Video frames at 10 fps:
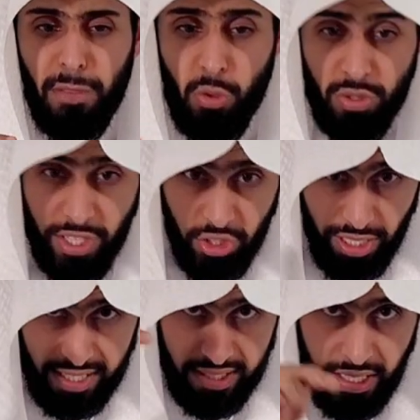To such
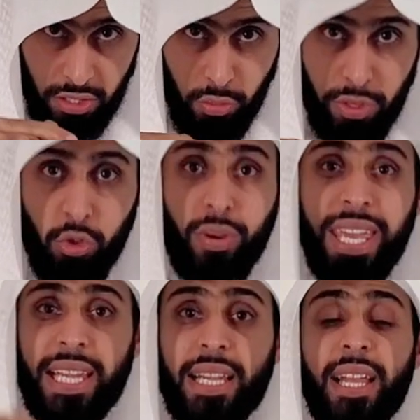an extent, when you
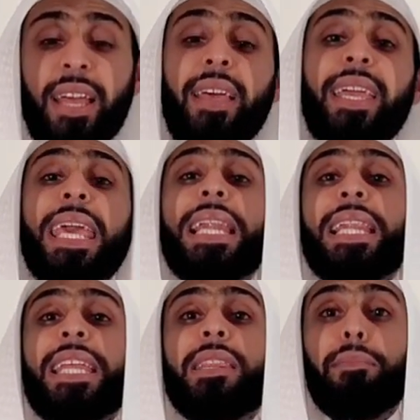
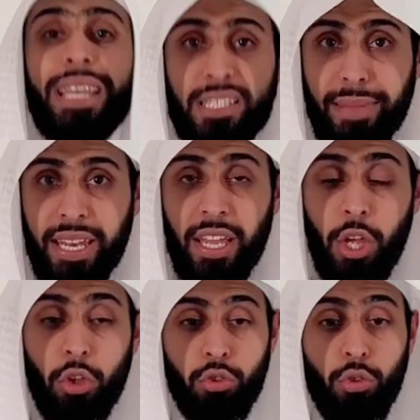kill in the best manner.
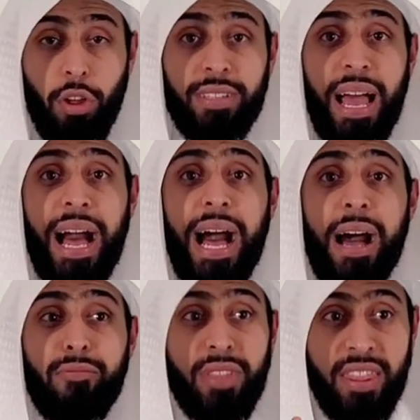Do not
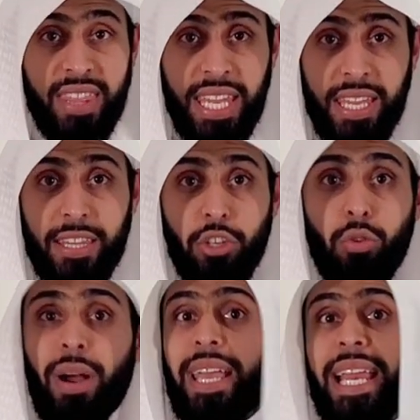harm the thing that
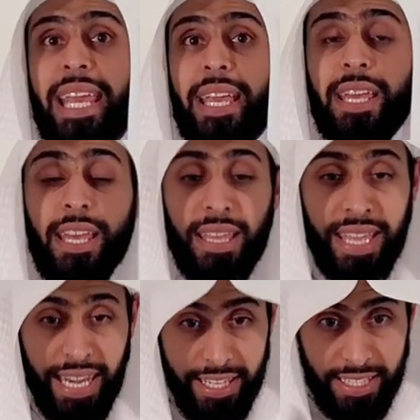you are killing.
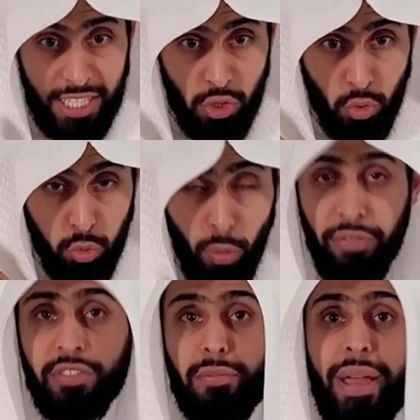Kill it in a
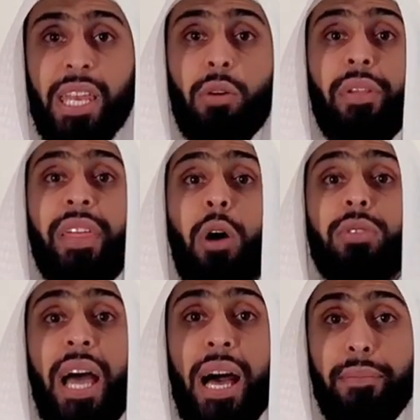swift manner
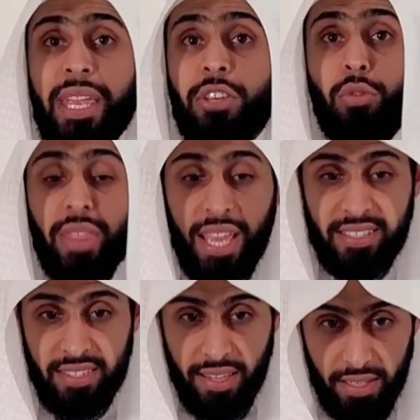without harming it. To the
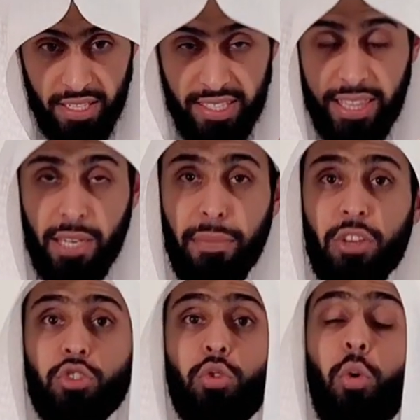extent, he said that
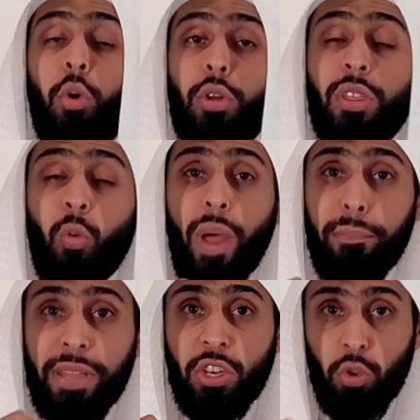make sure the
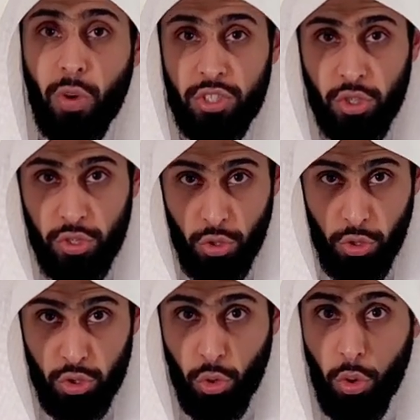weapon you are going
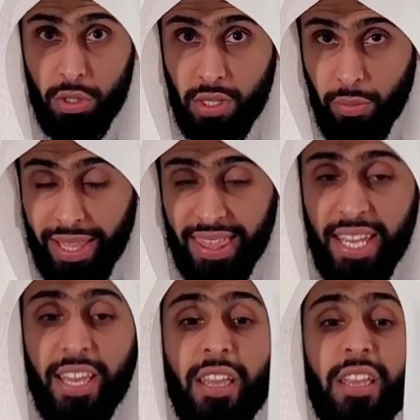to slaughter with
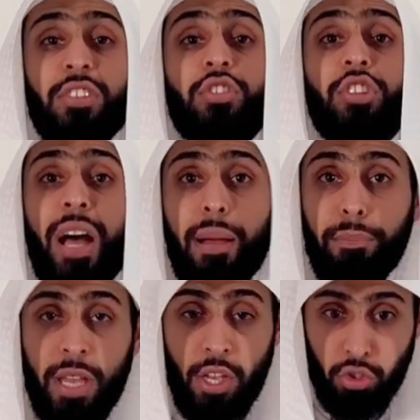is
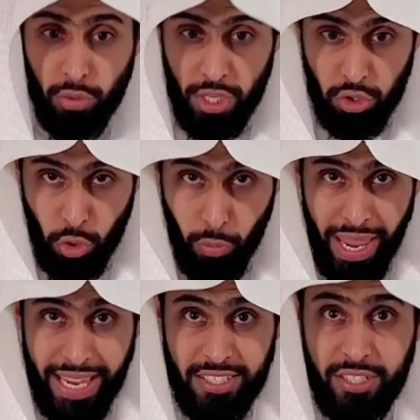sharp. So there's no
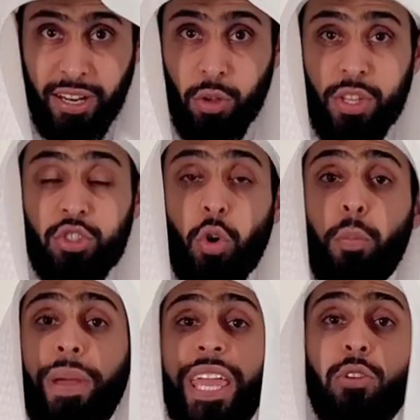extra or there's no
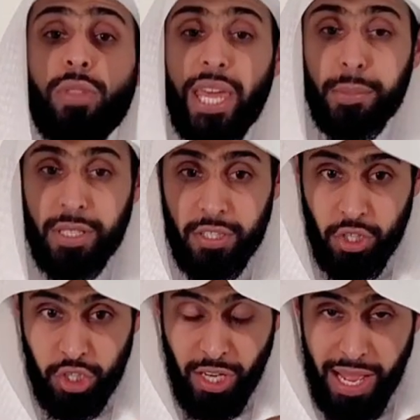pain to the animal. It's
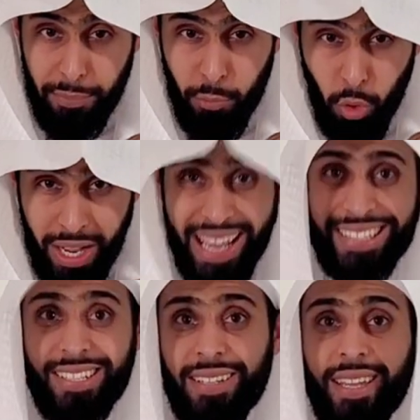a sharp
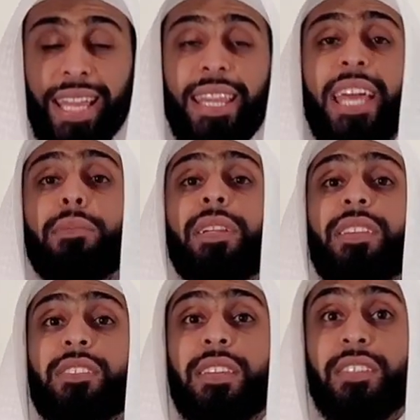cut. And the animal
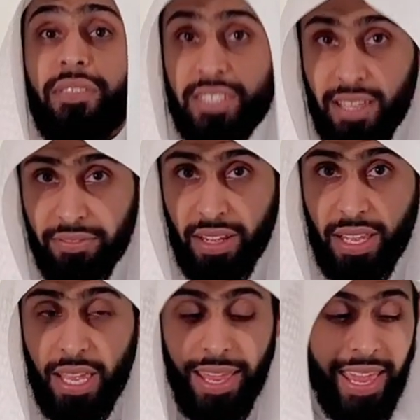doesn't suffer.
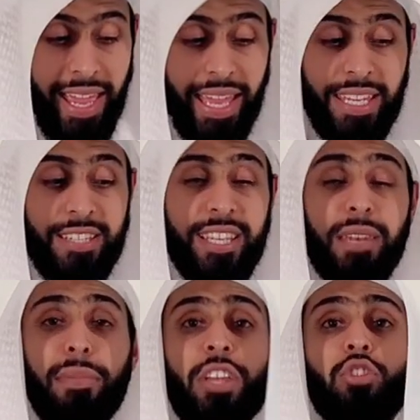And he
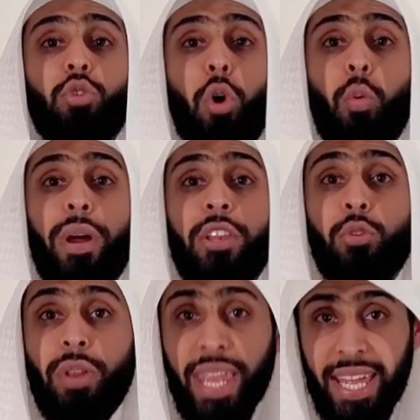said, make sure, well,
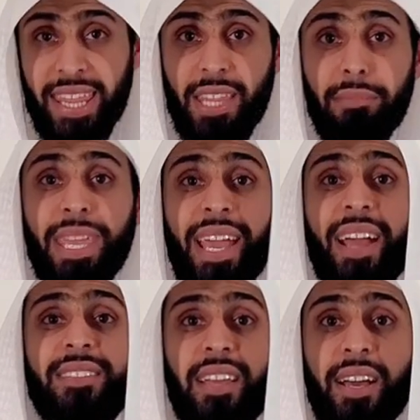yurih
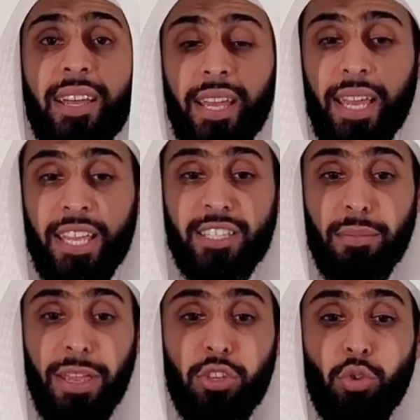dhabihata. He said,
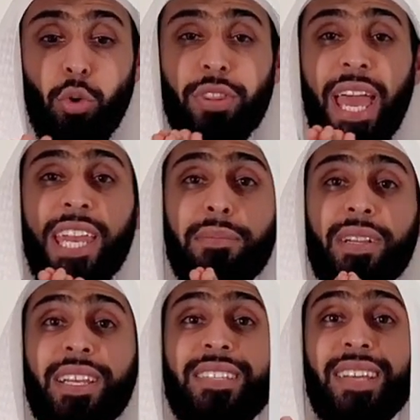make sure the
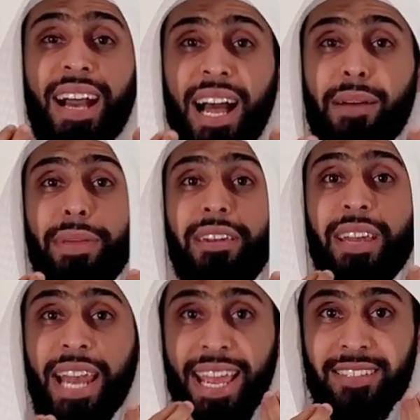animal is calm and
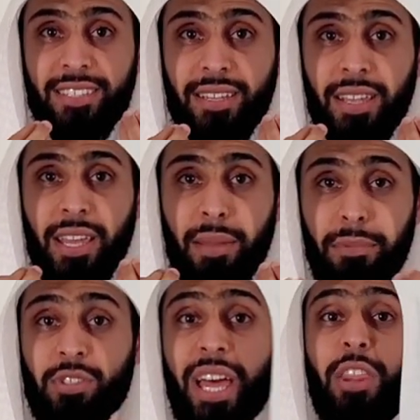relaxed.
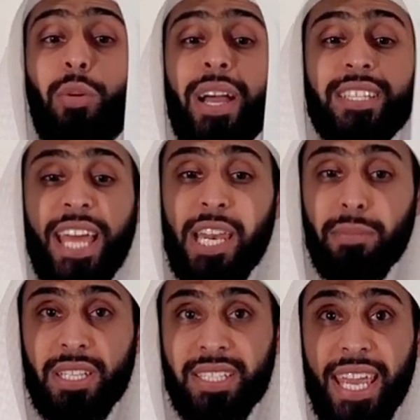Because otherwise the
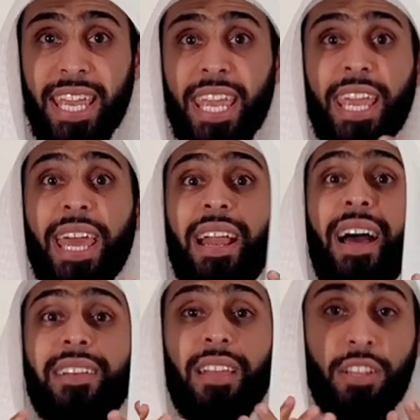animal is kicking and
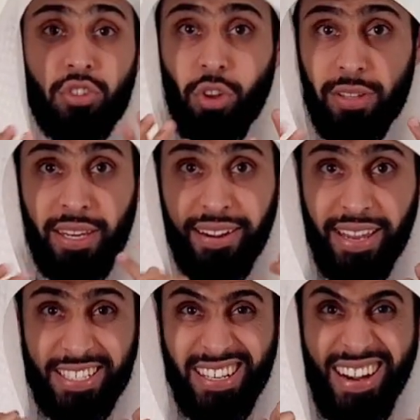
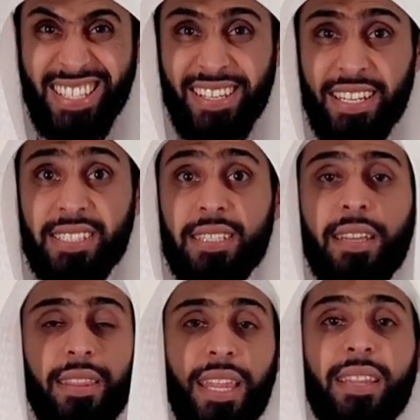is restless,
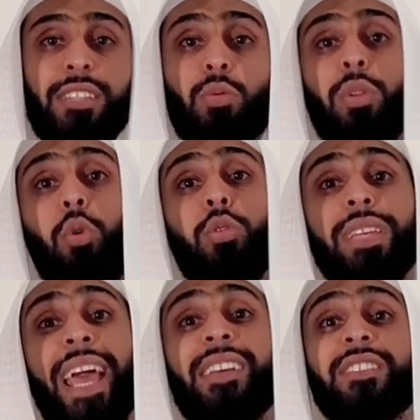then this will
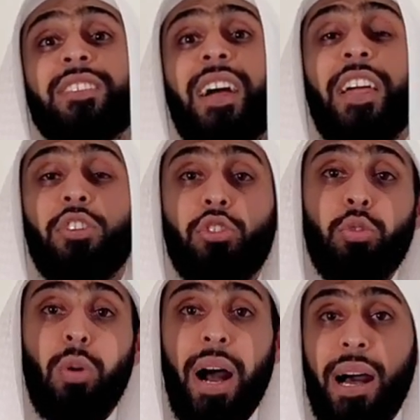cause extra
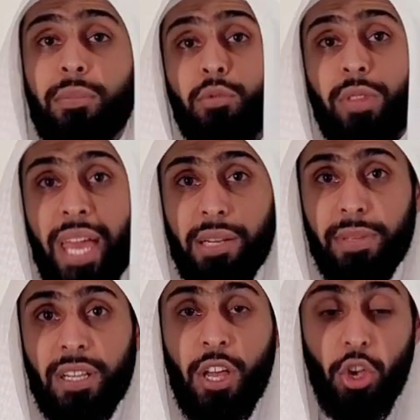undue harm to the
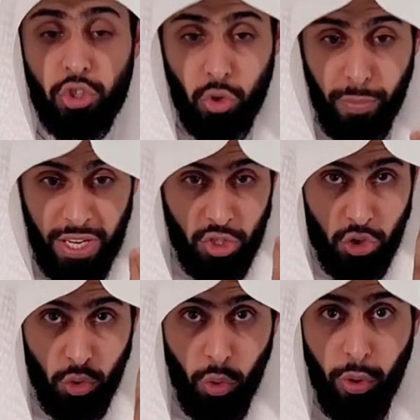animal. So make
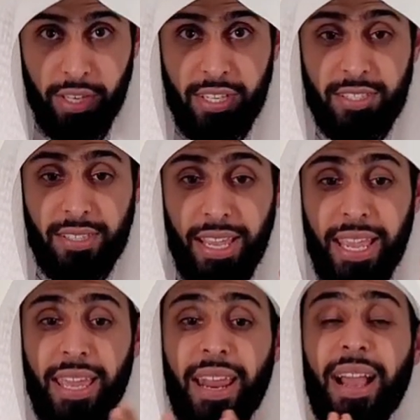sure it is
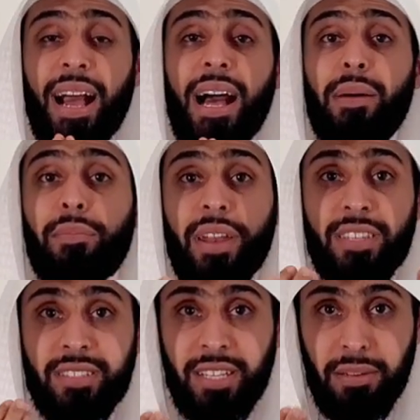in a calm,
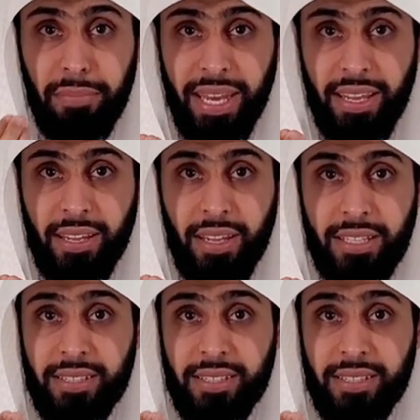rested manner.